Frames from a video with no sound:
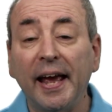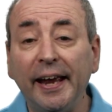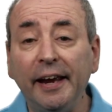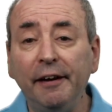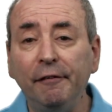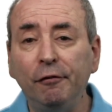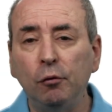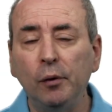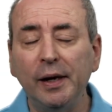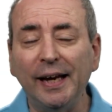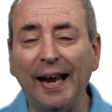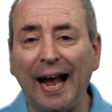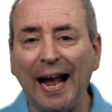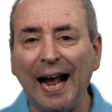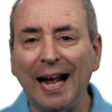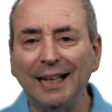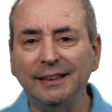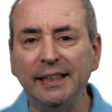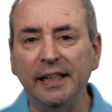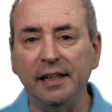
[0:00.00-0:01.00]
If we
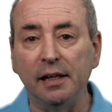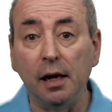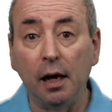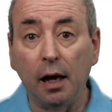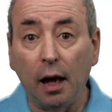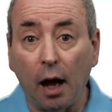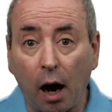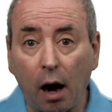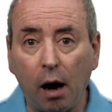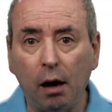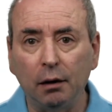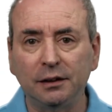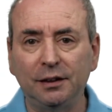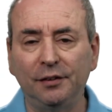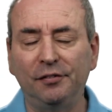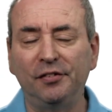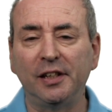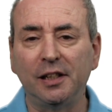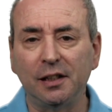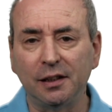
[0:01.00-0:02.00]
add in
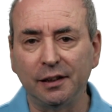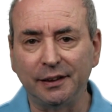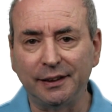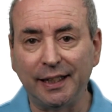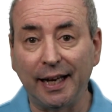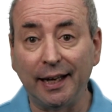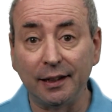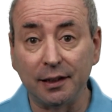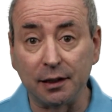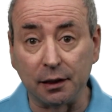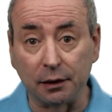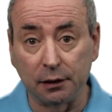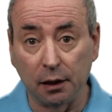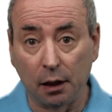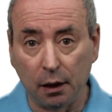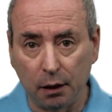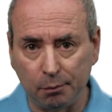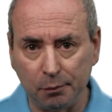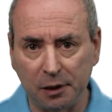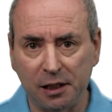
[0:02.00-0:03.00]
artificial intelligence
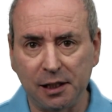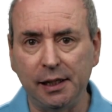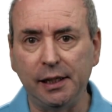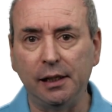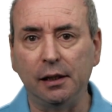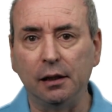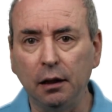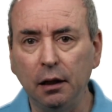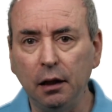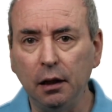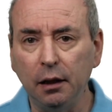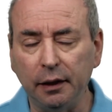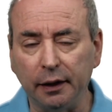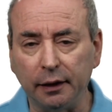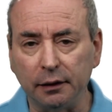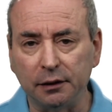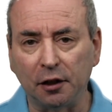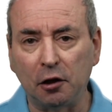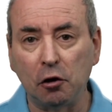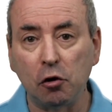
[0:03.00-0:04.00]
and machine
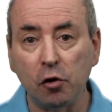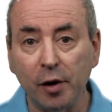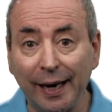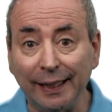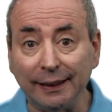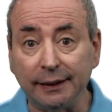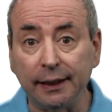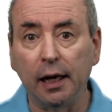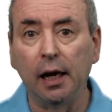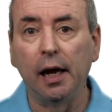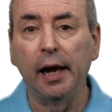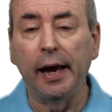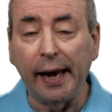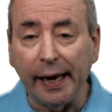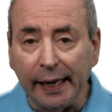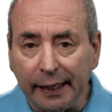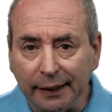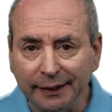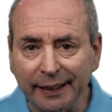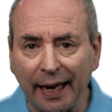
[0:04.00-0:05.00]
learning to create
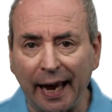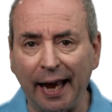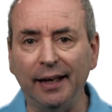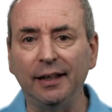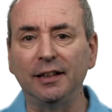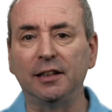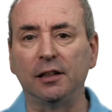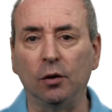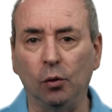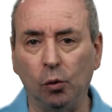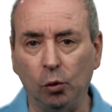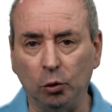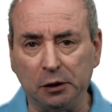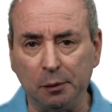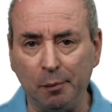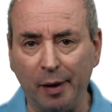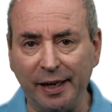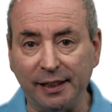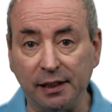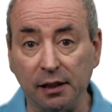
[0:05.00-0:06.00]
intelligent
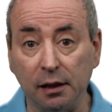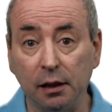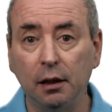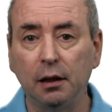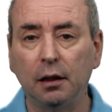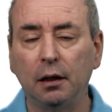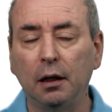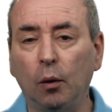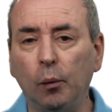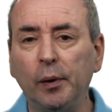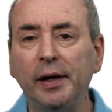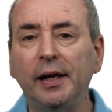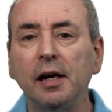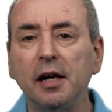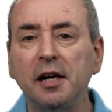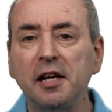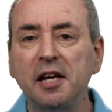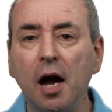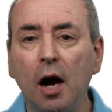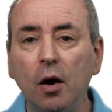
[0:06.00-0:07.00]
automation, we
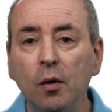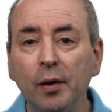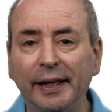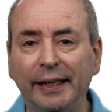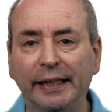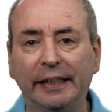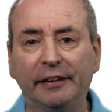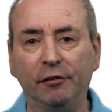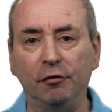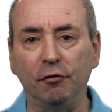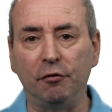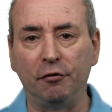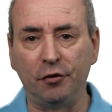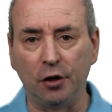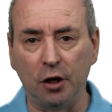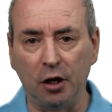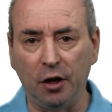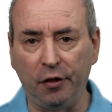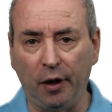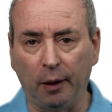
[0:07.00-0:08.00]
can go even
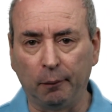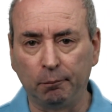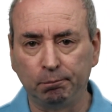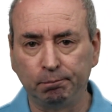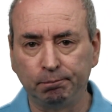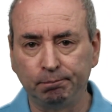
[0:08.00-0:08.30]
further.